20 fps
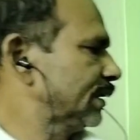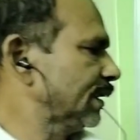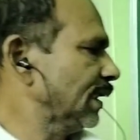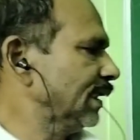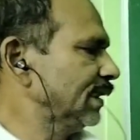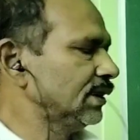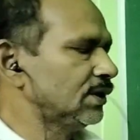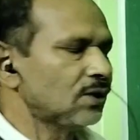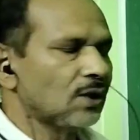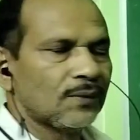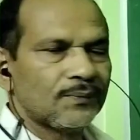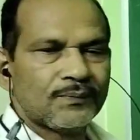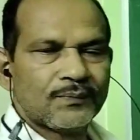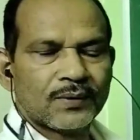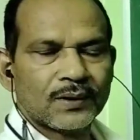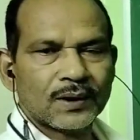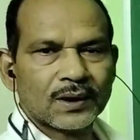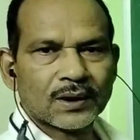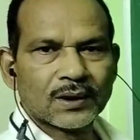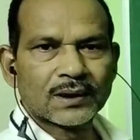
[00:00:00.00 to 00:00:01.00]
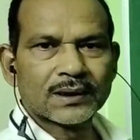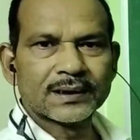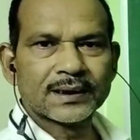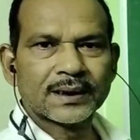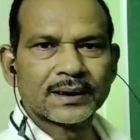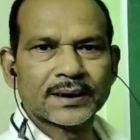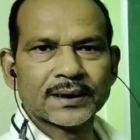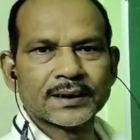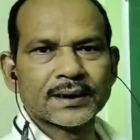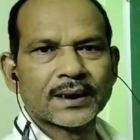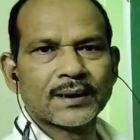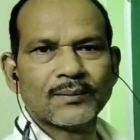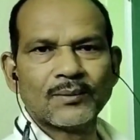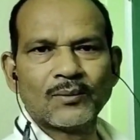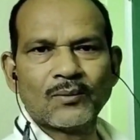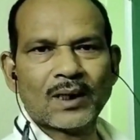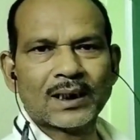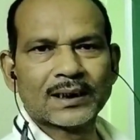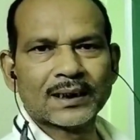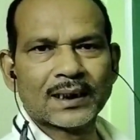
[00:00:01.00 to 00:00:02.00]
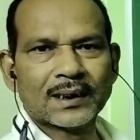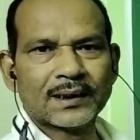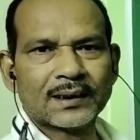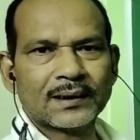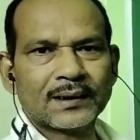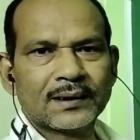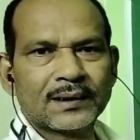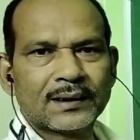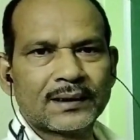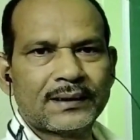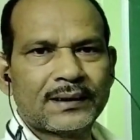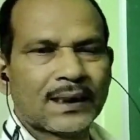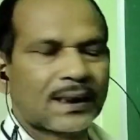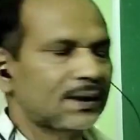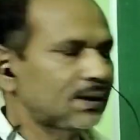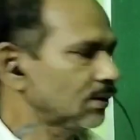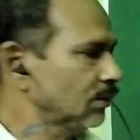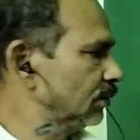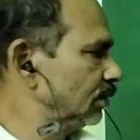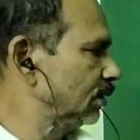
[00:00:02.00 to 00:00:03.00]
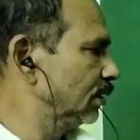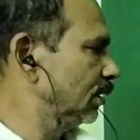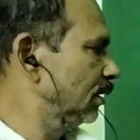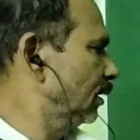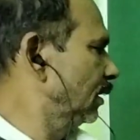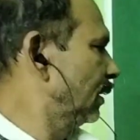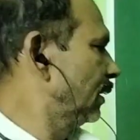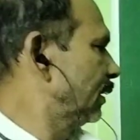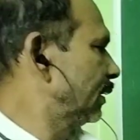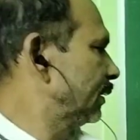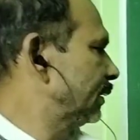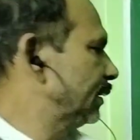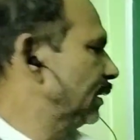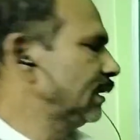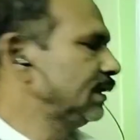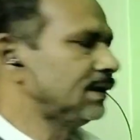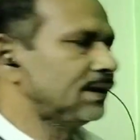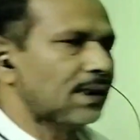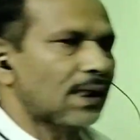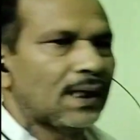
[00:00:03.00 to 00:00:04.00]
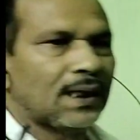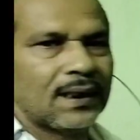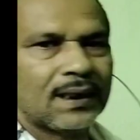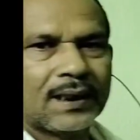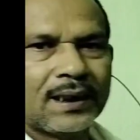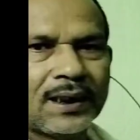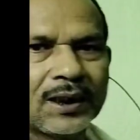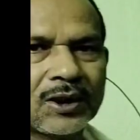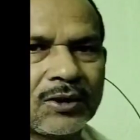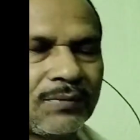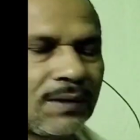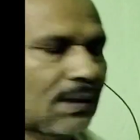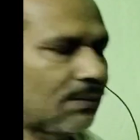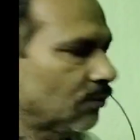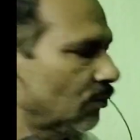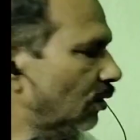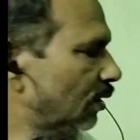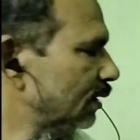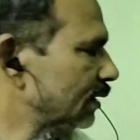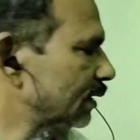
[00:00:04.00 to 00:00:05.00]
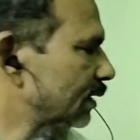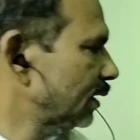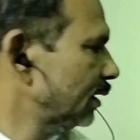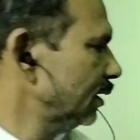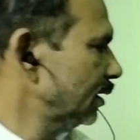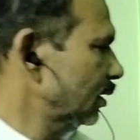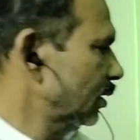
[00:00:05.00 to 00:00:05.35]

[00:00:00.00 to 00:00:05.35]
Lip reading: change of concentration of water does not change the equilibrium constant.